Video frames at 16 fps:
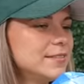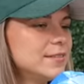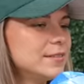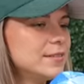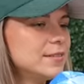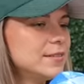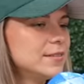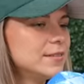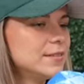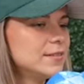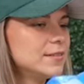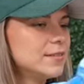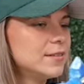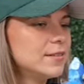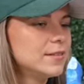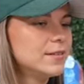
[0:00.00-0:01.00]

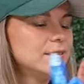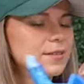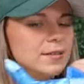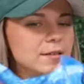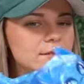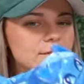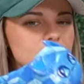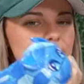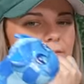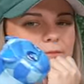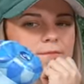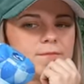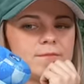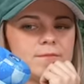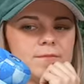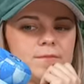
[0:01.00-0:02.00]

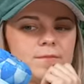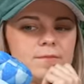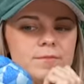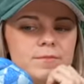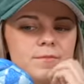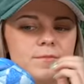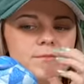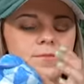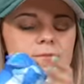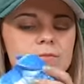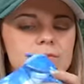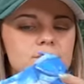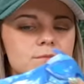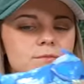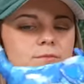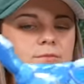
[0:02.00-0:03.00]

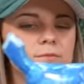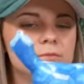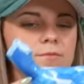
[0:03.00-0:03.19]
This person isn't speaking.